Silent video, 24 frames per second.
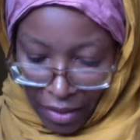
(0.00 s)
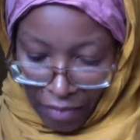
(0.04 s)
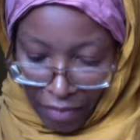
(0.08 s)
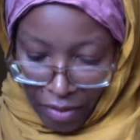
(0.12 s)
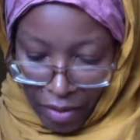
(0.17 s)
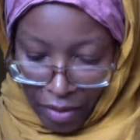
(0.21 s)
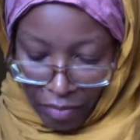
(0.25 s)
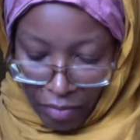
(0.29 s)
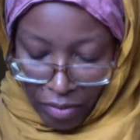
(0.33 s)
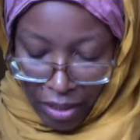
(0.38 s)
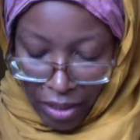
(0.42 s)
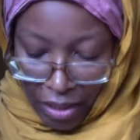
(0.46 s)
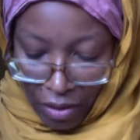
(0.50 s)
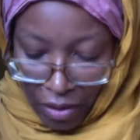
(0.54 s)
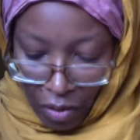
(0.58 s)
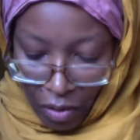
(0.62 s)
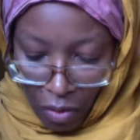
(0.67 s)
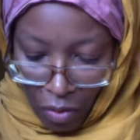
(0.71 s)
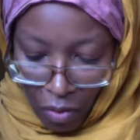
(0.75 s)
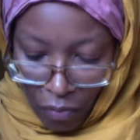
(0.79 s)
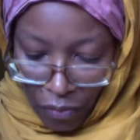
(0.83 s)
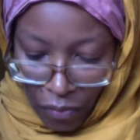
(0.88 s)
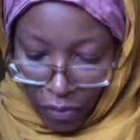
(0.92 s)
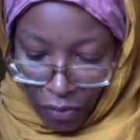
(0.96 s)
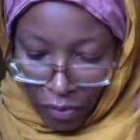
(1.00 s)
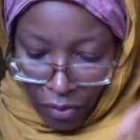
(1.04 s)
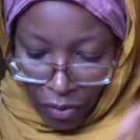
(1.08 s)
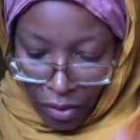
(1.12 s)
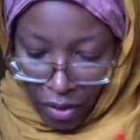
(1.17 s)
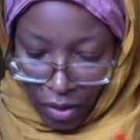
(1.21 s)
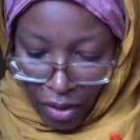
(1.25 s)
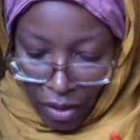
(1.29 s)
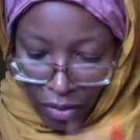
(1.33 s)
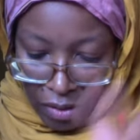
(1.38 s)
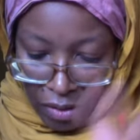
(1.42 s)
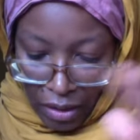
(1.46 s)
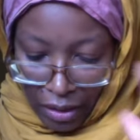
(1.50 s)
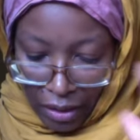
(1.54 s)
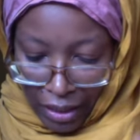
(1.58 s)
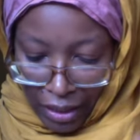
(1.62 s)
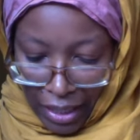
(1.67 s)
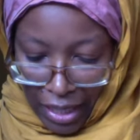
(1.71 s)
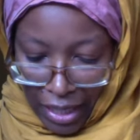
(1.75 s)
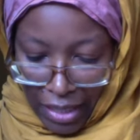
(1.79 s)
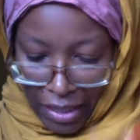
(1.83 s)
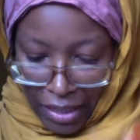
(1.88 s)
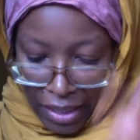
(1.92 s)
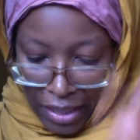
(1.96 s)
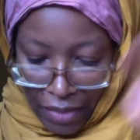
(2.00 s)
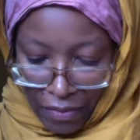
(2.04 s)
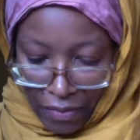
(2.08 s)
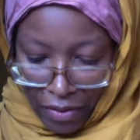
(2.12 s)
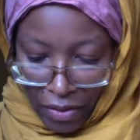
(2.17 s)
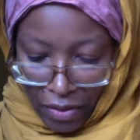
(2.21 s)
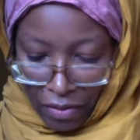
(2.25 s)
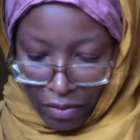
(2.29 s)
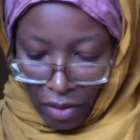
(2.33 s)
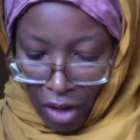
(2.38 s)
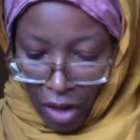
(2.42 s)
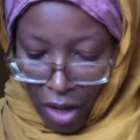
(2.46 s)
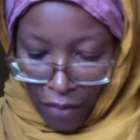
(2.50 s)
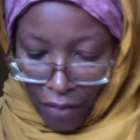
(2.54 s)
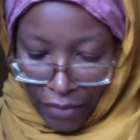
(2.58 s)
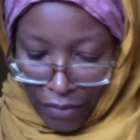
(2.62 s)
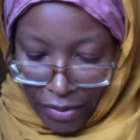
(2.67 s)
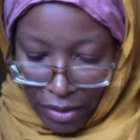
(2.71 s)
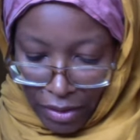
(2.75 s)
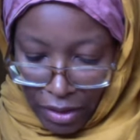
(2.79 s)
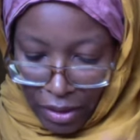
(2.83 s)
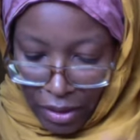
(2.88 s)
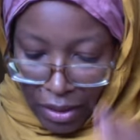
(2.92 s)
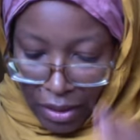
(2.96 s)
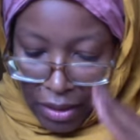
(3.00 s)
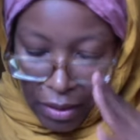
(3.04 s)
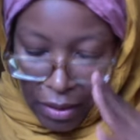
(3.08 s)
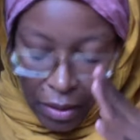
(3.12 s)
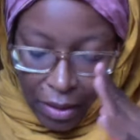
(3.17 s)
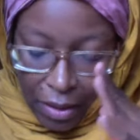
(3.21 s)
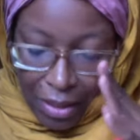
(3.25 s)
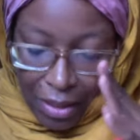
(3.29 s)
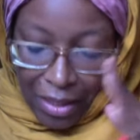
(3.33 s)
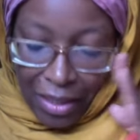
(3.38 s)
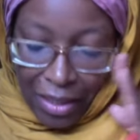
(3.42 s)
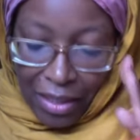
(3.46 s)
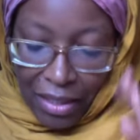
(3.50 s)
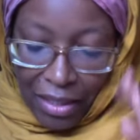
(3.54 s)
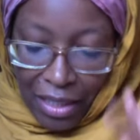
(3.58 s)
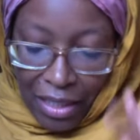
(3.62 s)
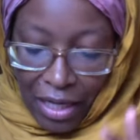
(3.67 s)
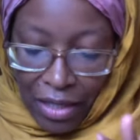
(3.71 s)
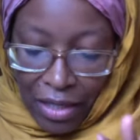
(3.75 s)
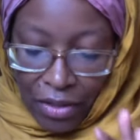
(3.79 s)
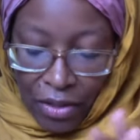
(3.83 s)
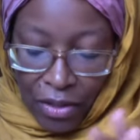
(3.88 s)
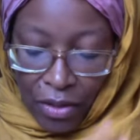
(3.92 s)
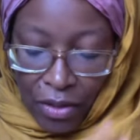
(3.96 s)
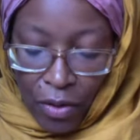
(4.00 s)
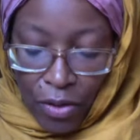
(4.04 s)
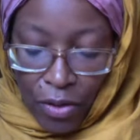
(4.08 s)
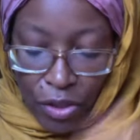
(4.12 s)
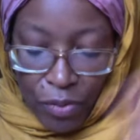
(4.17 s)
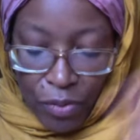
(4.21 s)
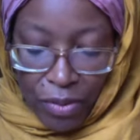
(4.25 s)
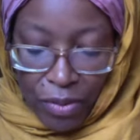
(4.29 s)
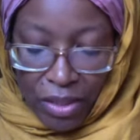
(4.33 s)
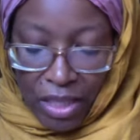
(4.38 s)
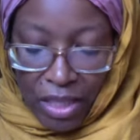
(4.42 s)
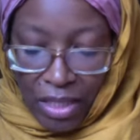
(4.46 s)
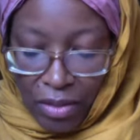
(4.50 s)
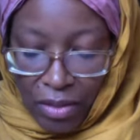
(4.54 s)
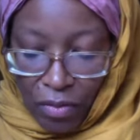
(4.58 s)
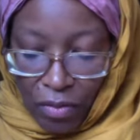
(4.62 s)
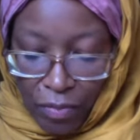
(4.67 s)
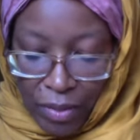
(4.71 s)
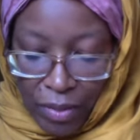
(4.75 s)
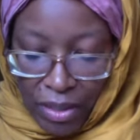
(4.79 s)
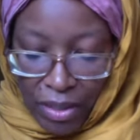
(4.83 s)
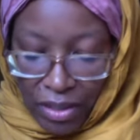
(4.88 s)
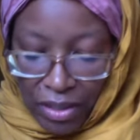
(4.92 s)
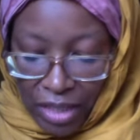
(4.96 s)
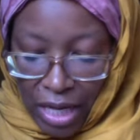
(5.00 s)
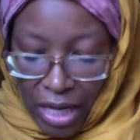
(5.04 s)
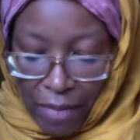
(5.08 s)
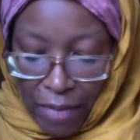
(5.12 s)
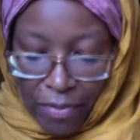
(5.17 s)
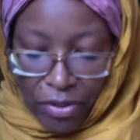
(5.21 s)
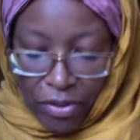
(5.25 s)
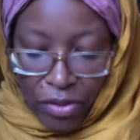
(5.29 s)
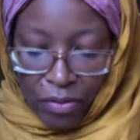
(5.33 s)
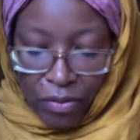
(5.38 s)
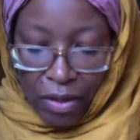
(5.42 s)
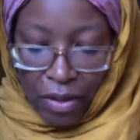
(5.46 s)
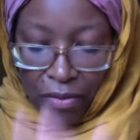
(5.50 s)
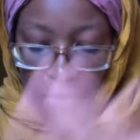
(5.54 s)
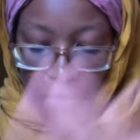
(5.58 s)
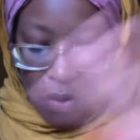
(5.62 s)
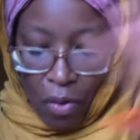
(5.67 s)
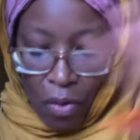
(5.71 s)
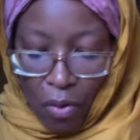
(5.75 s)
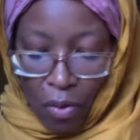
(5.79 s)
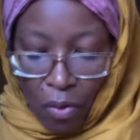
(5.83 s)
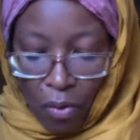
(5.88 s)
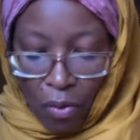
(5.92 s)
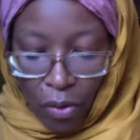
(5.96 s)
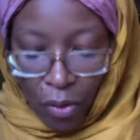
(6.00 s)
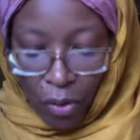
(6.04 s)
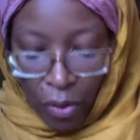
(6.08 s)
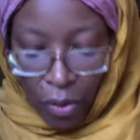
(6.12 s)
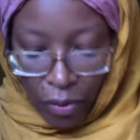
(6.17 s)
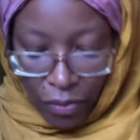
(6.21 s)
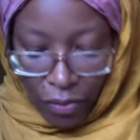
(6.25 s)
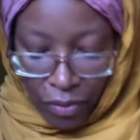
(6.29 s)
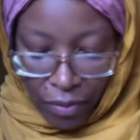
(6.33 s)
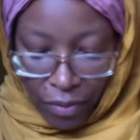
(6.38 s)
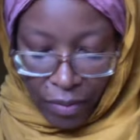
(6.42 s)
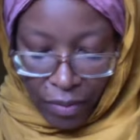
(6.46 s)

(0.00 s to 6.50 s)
They'll take over the land. And then obviously, Yehoshua's kingdom will be established throughout the whole earth.